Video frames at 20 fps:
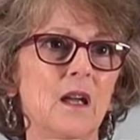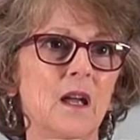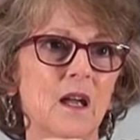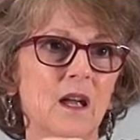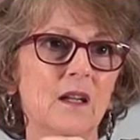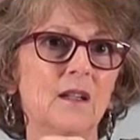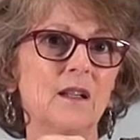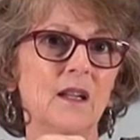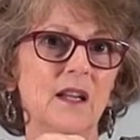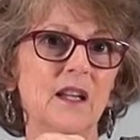
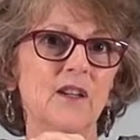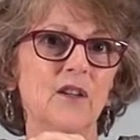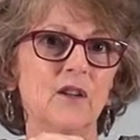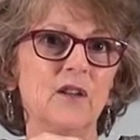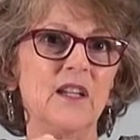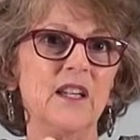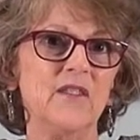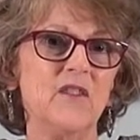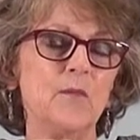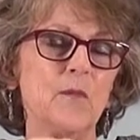and later
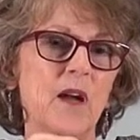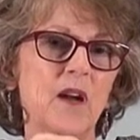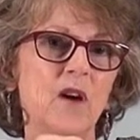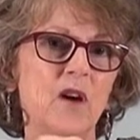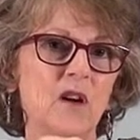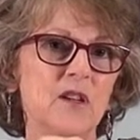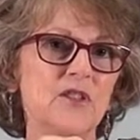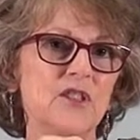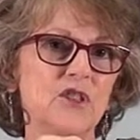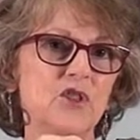giving my
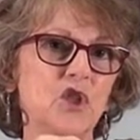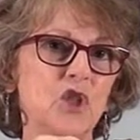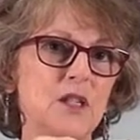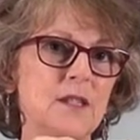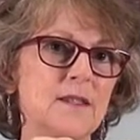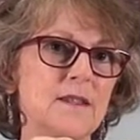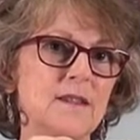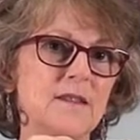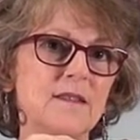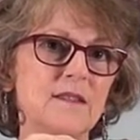heart to
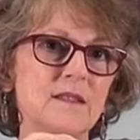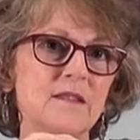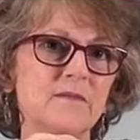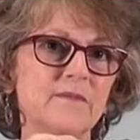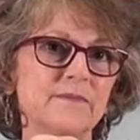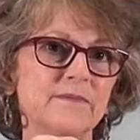Jesus.